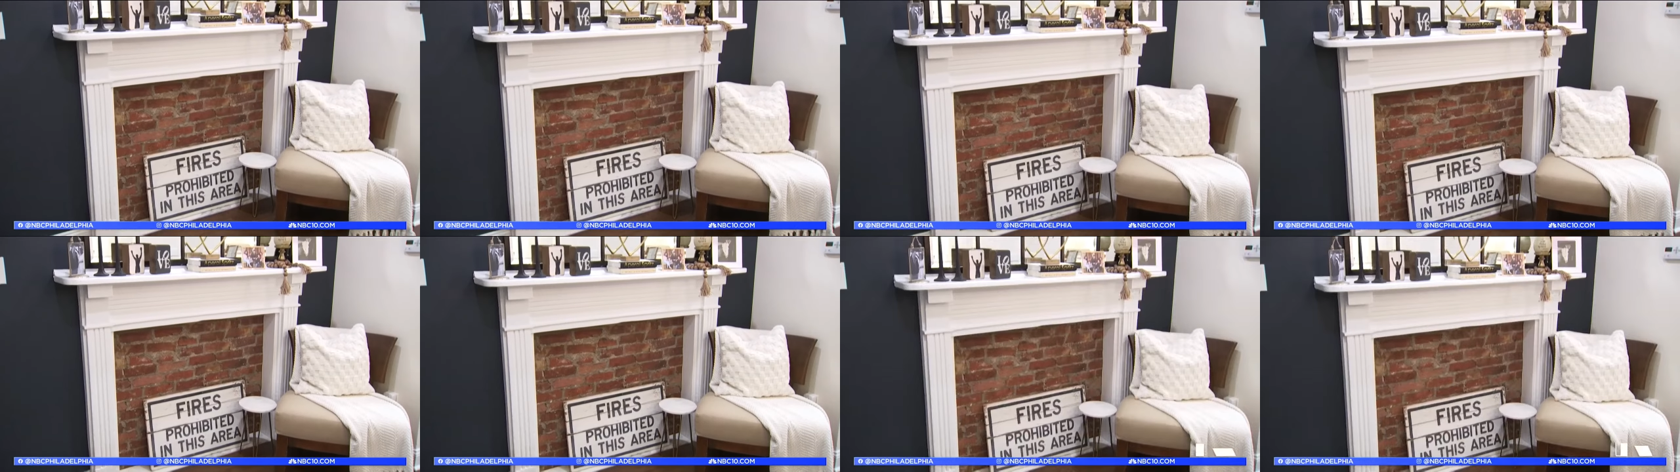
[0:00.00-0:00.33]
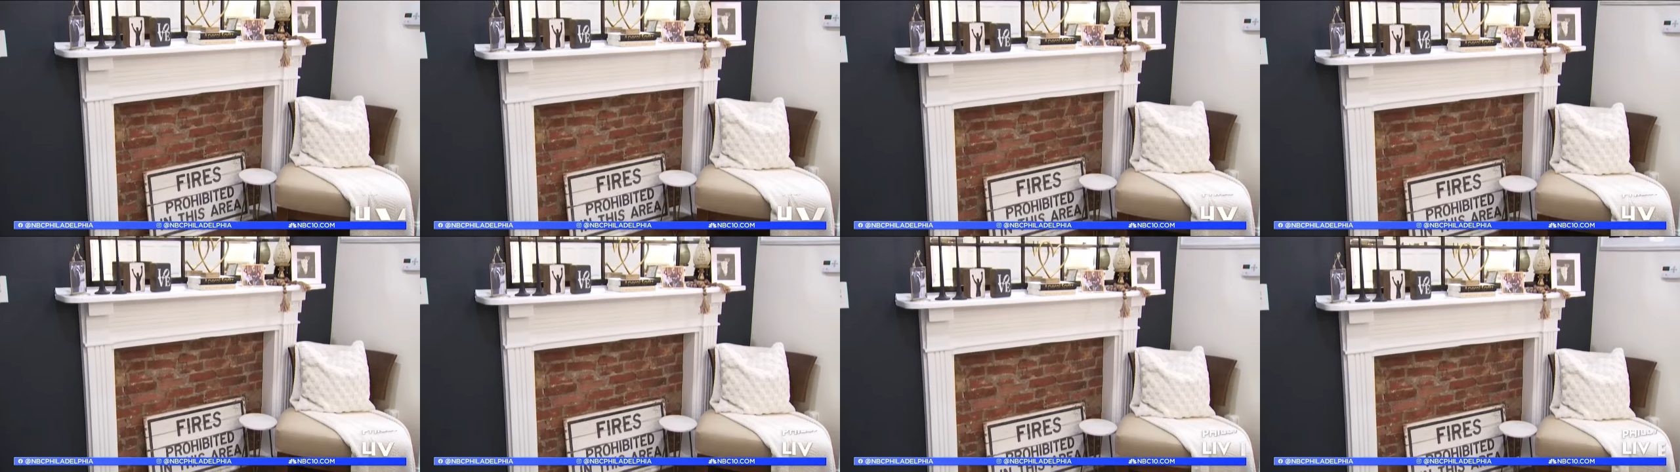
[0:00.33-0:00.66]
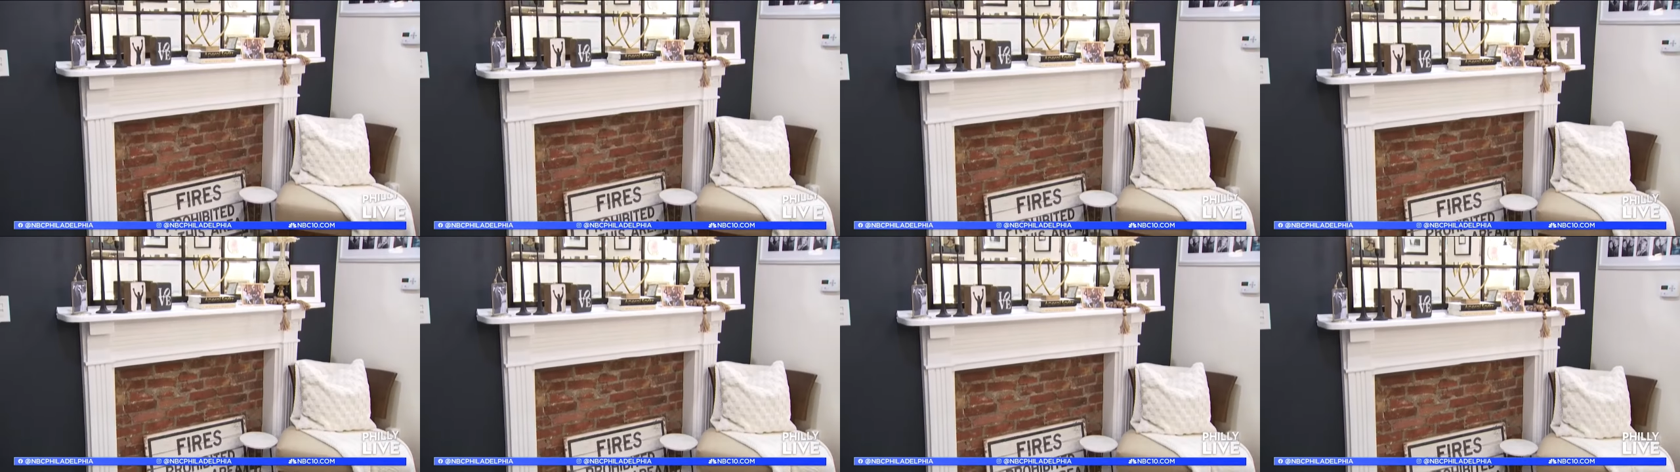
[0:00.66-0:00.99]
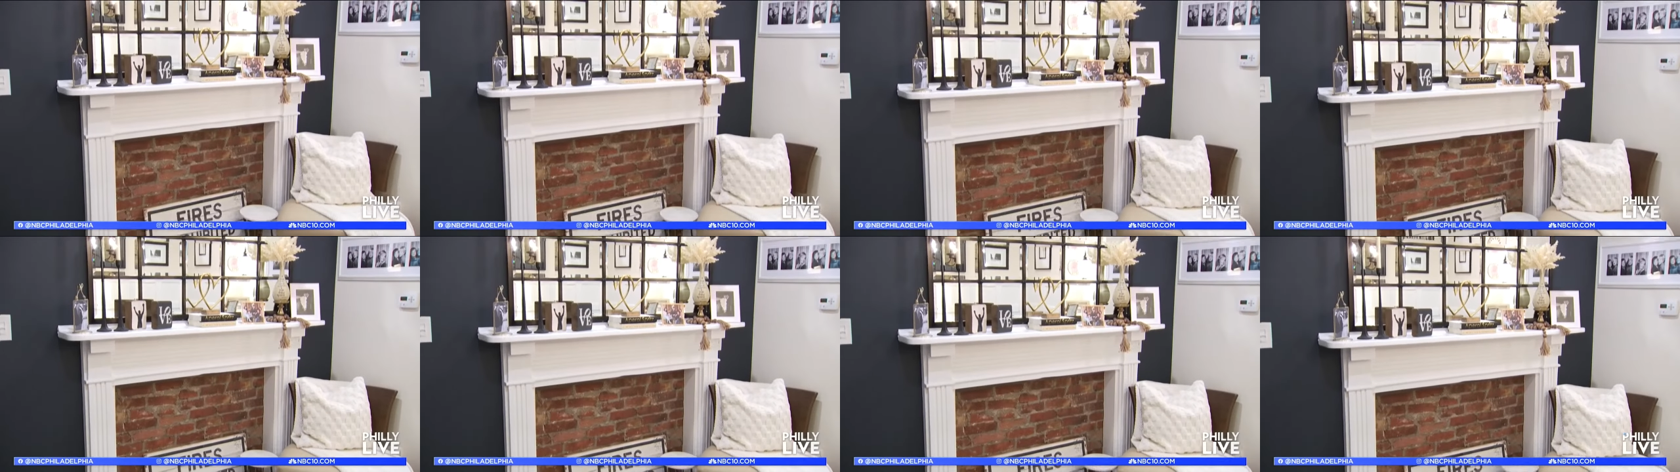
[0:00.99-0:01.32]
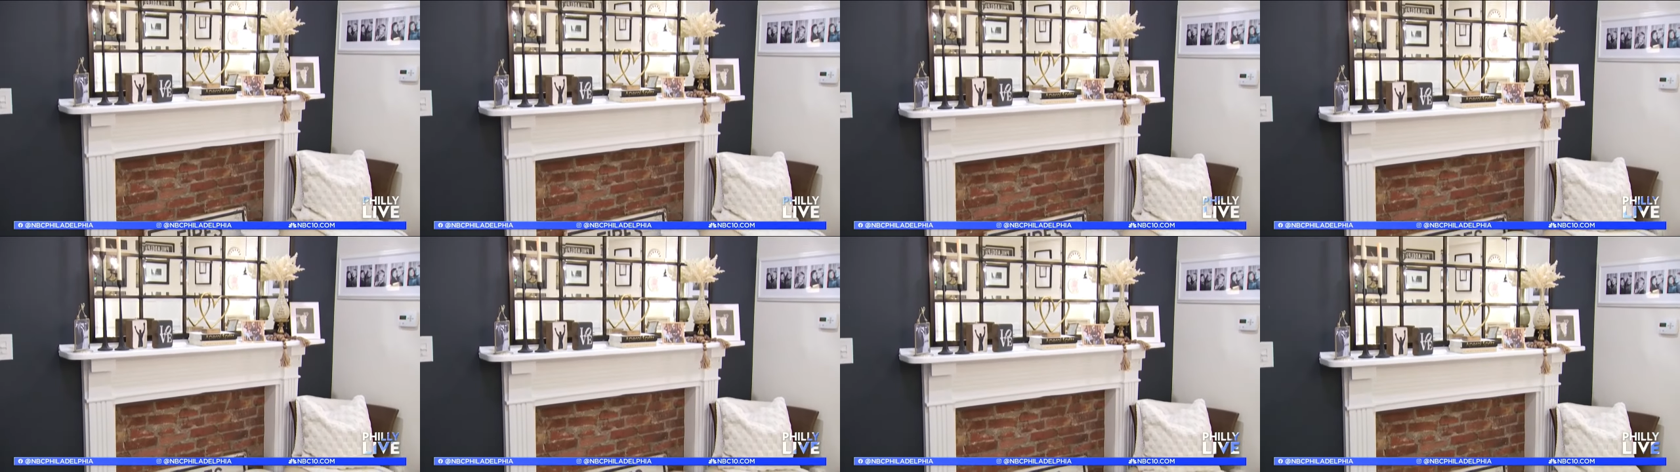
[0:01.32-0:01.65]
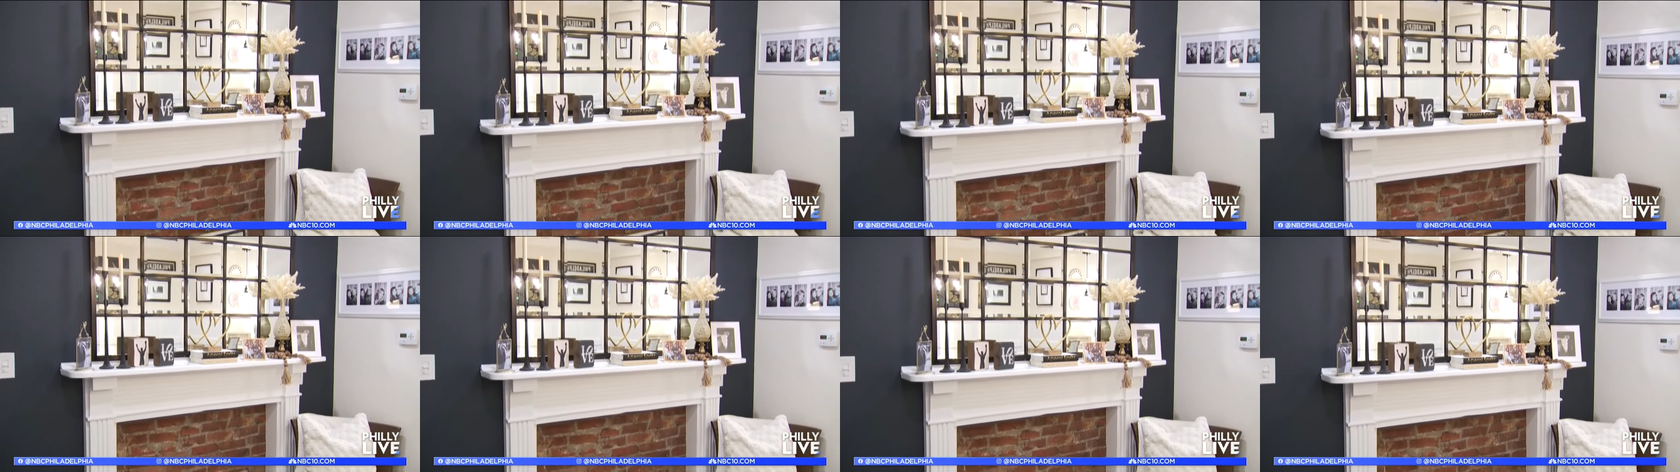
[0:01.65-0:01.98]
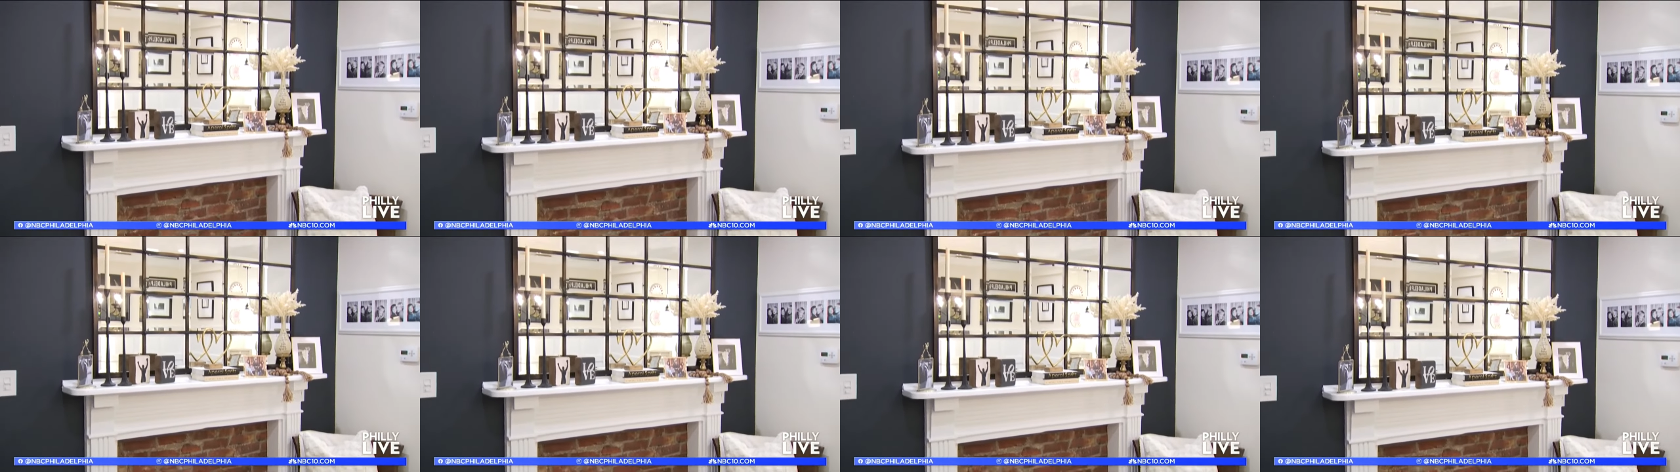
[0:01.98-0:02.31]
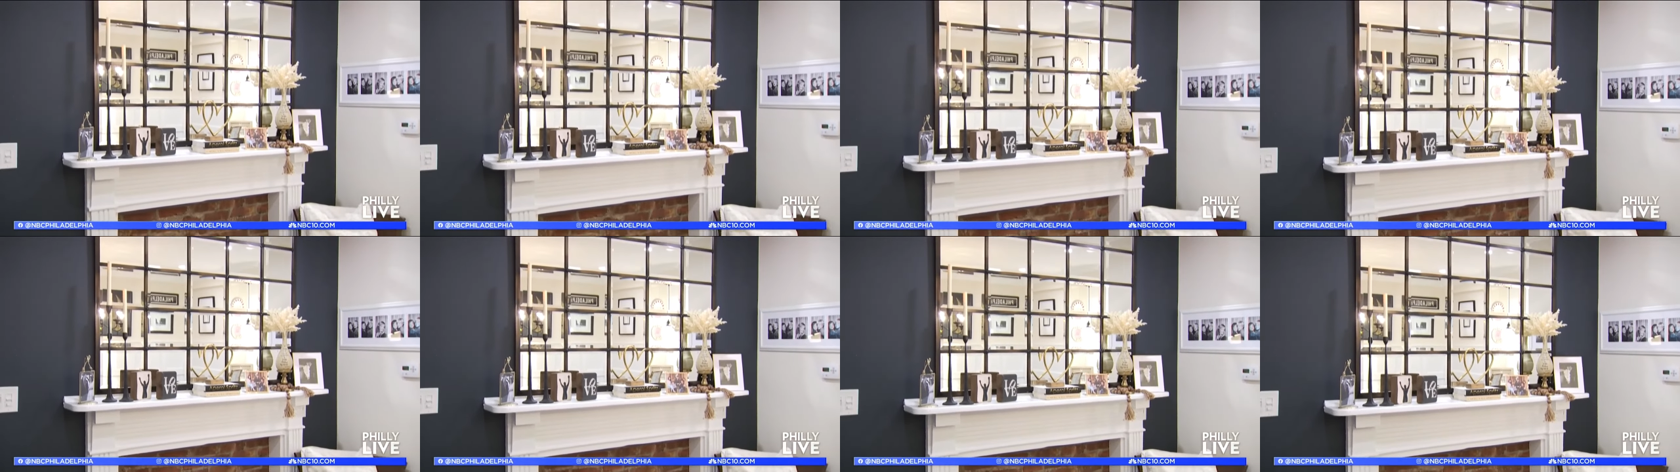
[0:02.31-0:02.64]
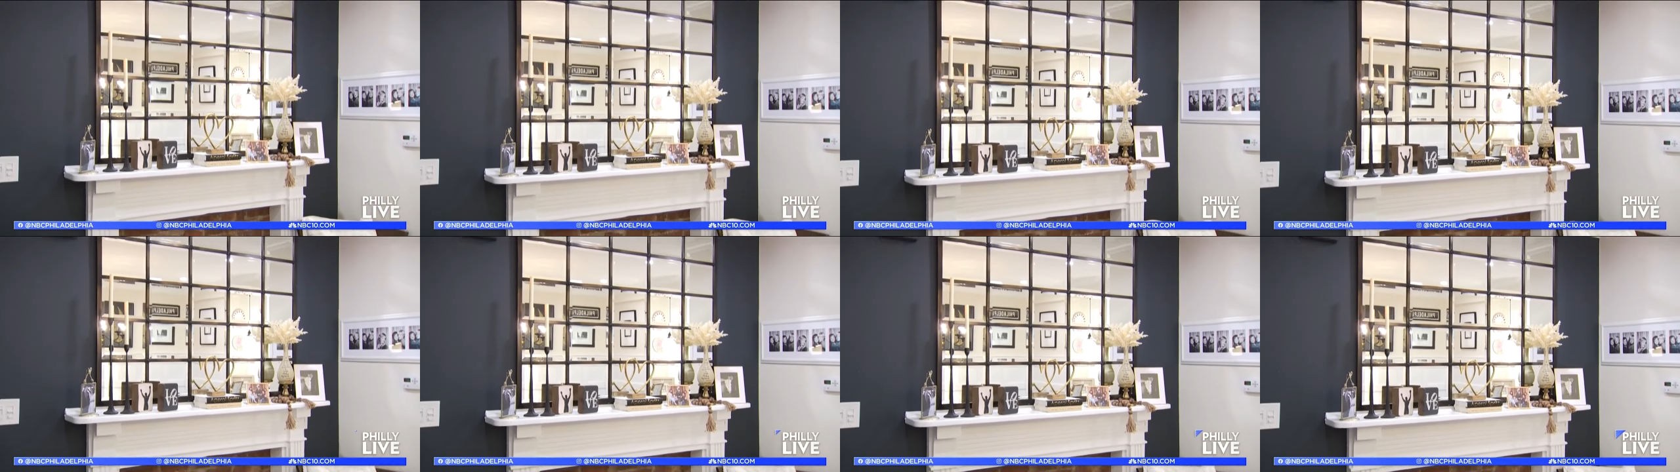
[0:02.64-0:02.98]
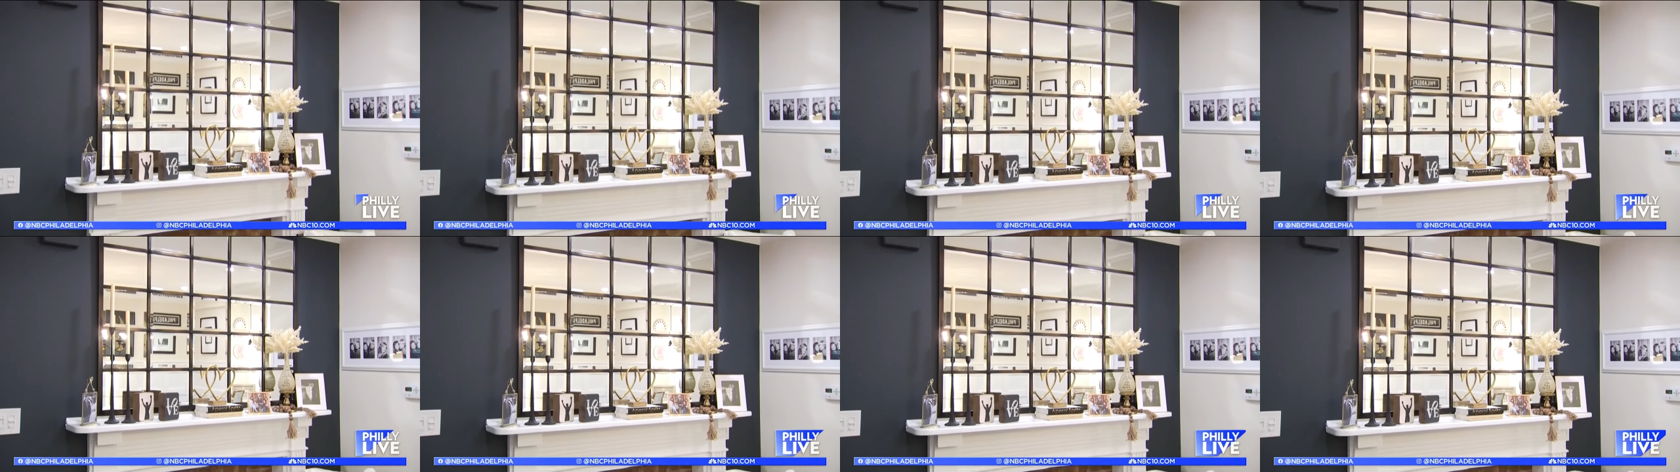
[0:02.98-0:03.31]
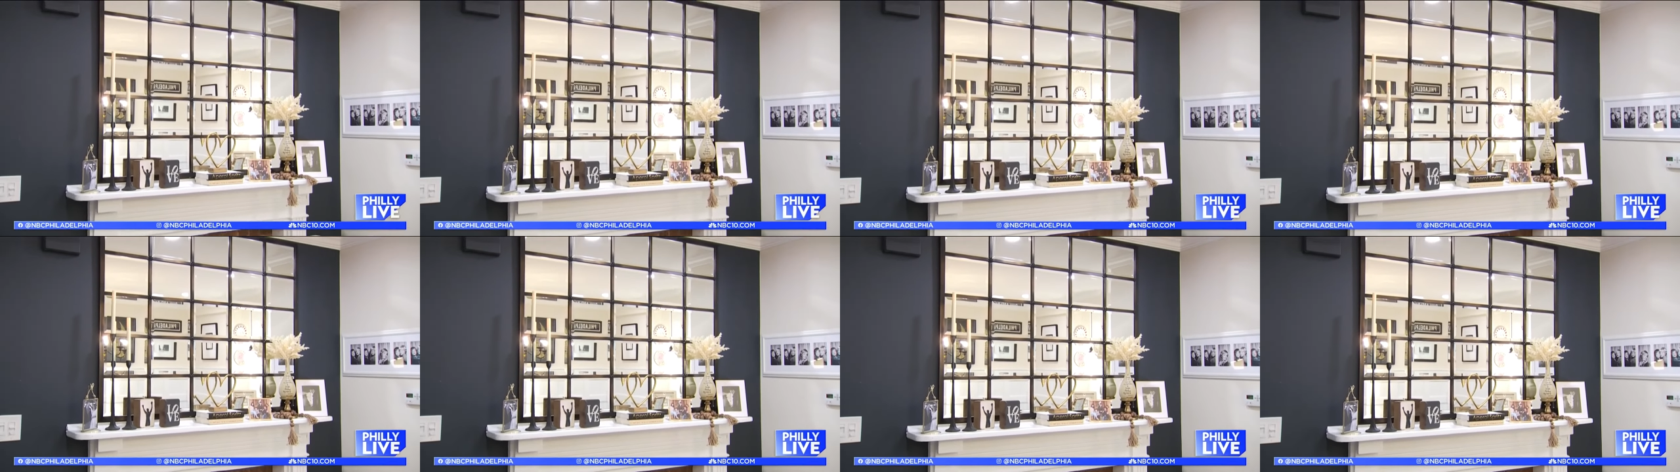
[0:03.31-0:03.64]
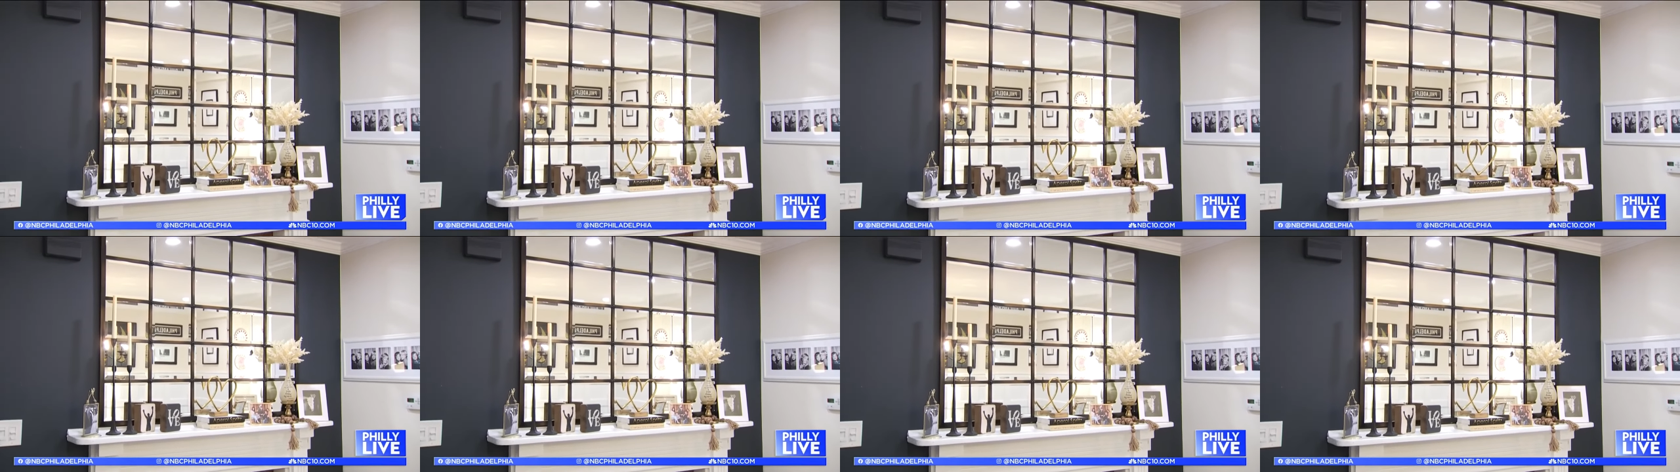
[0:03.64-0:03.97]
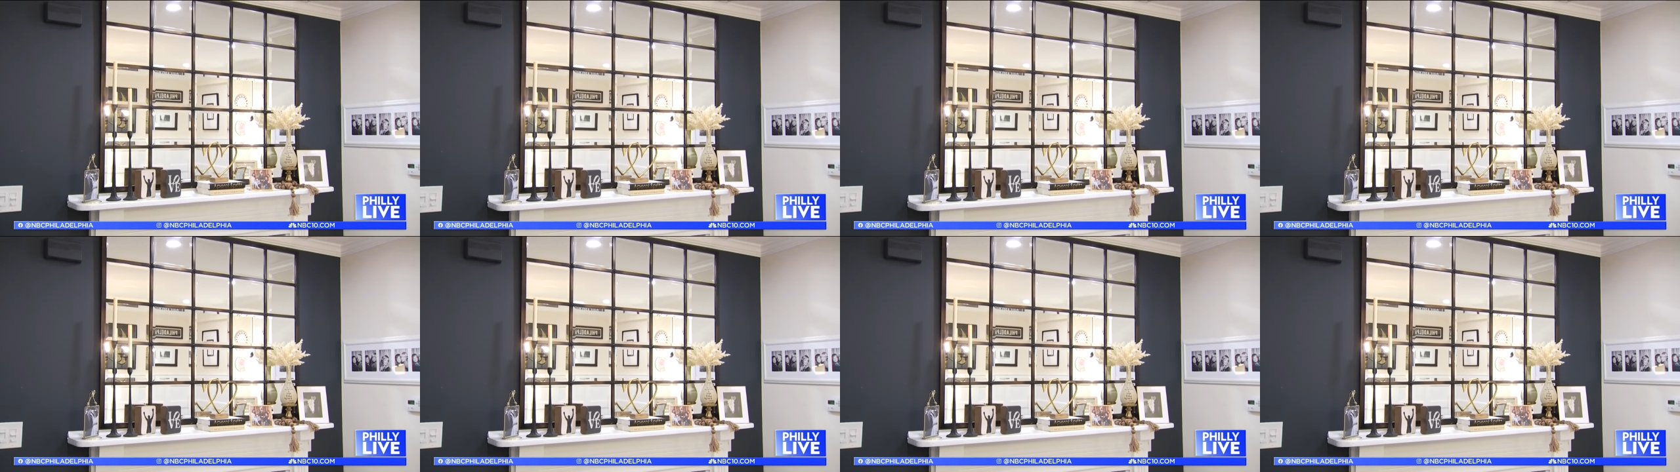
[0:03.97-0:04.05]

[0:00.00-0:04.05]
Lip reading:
No face is visible, so there are no lips to read.